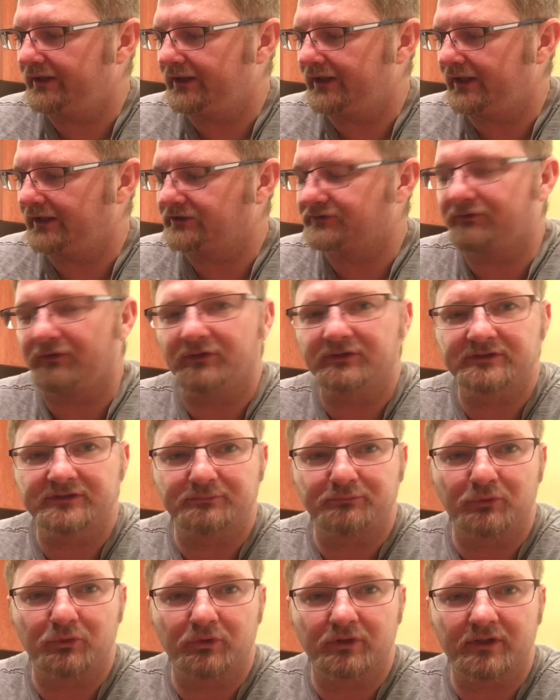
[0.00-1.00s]
As far as the
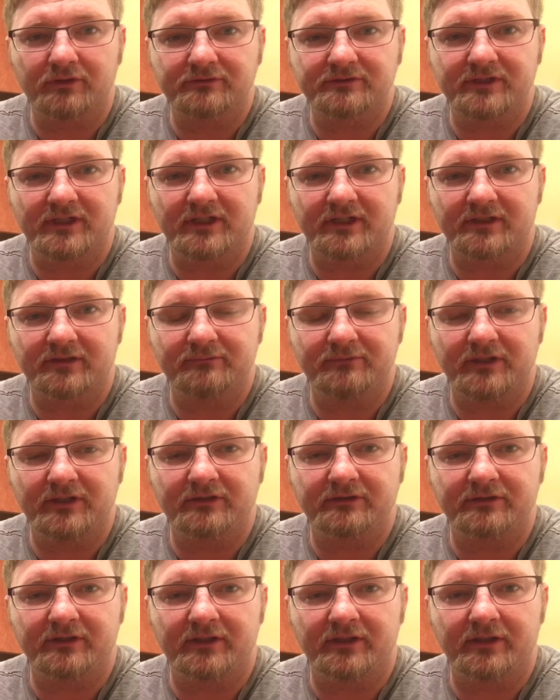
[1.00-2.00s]
board I was talking
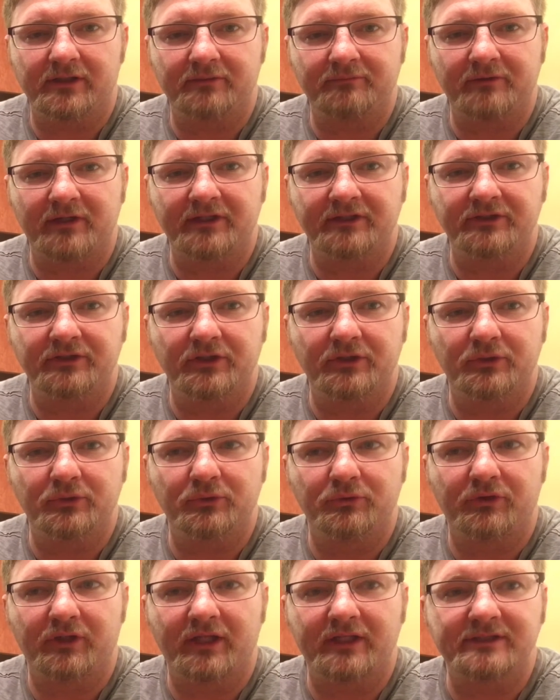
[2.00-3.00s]
about, I
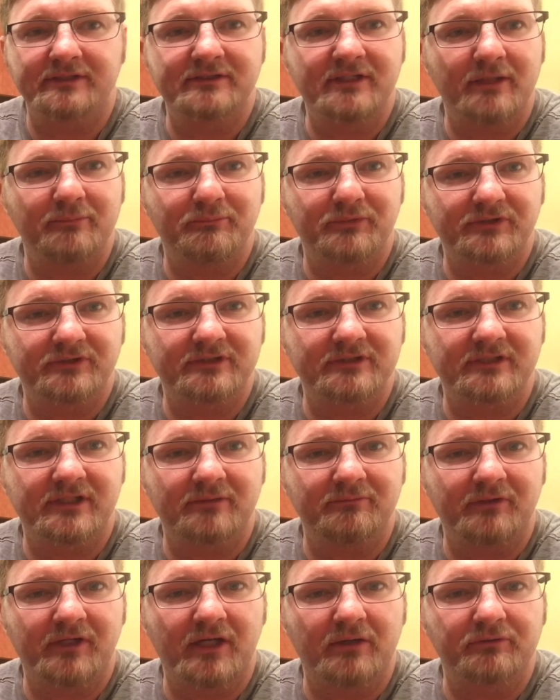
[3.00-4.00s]
know that Tempest is
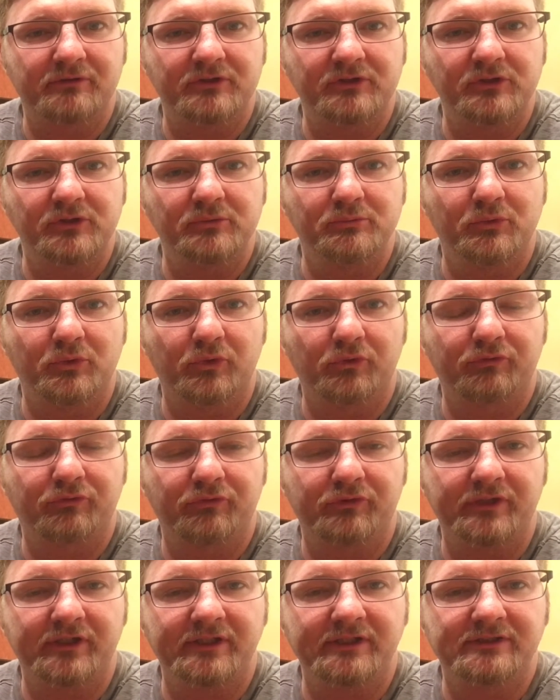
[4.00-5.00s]
coming out with a new board
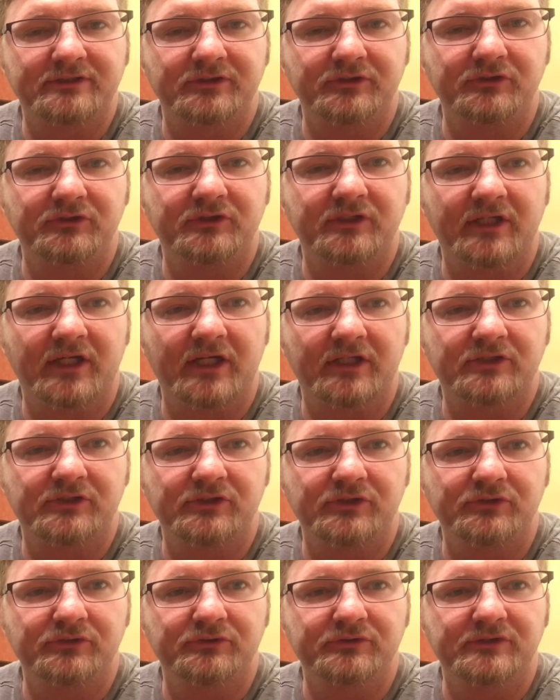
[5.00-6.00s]
for these, so you can
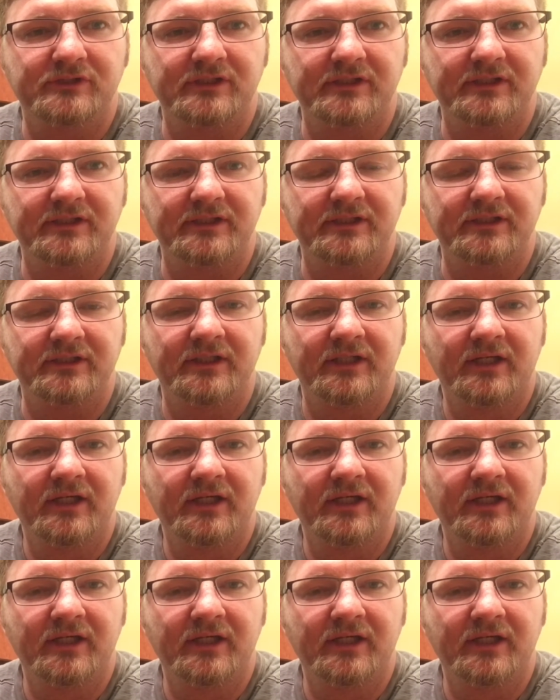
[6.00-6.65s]
actually use the